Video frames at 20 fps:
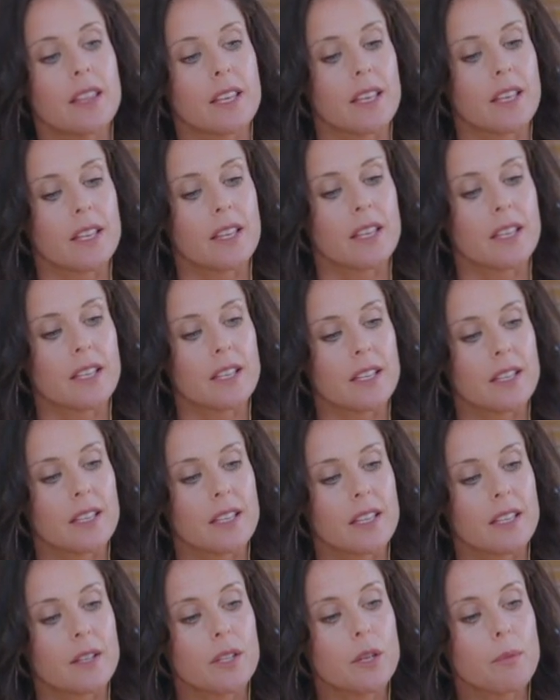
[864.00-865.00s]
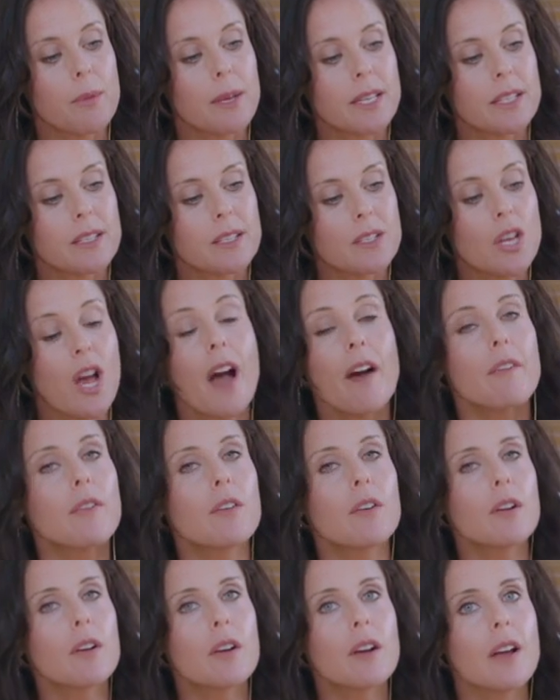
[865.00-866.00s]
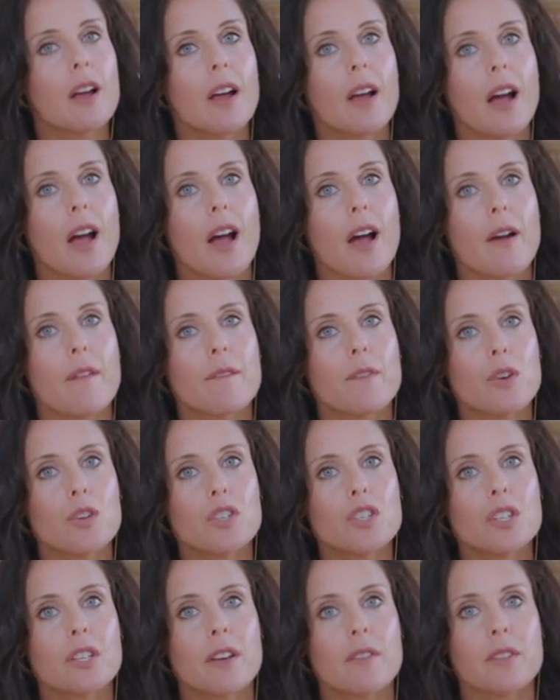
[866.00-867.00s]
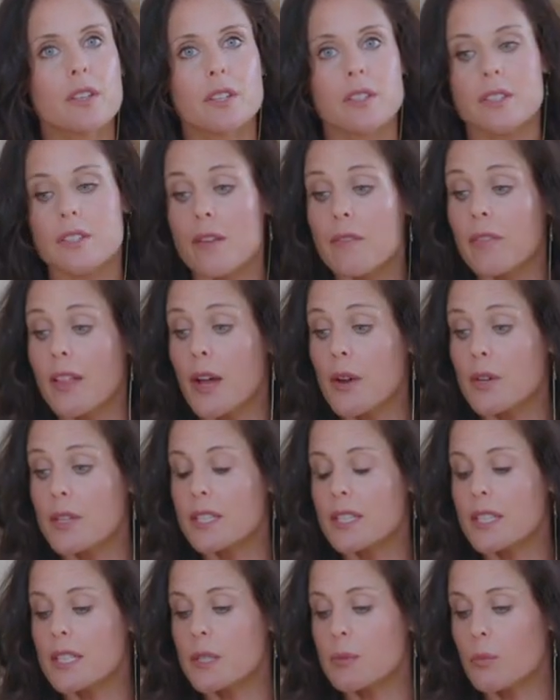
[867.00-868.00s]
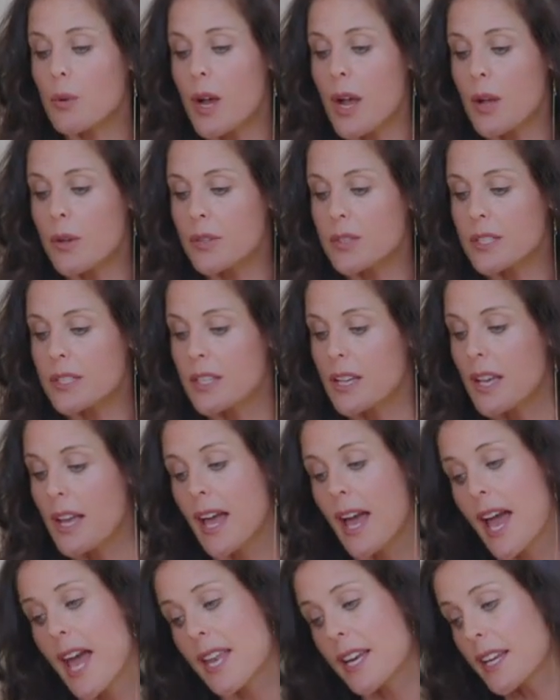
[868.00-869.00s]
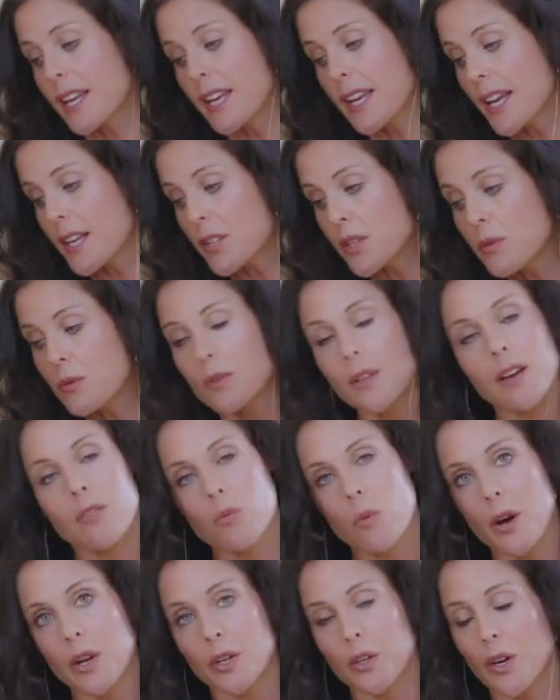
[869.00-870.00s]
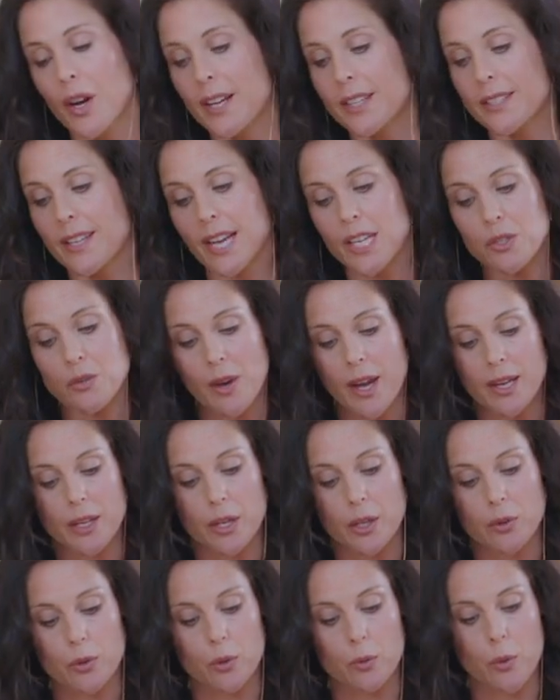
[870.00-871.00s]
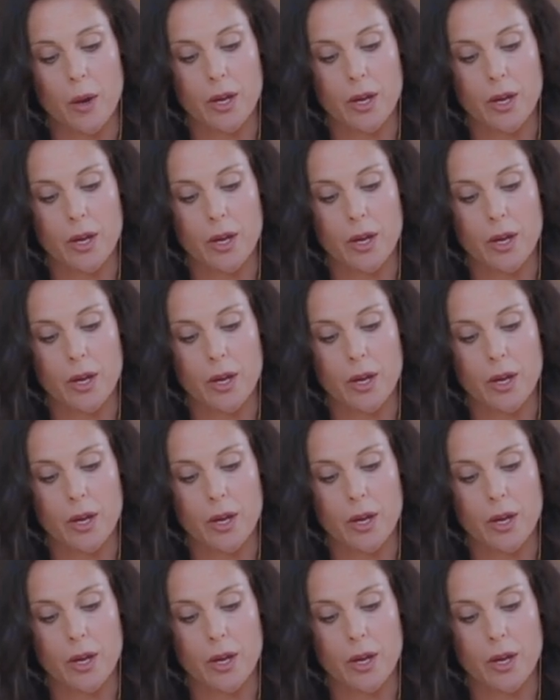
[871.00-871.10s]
the little bit tougher version of the sunflower seed sprouts. And I do love watercress. I try to include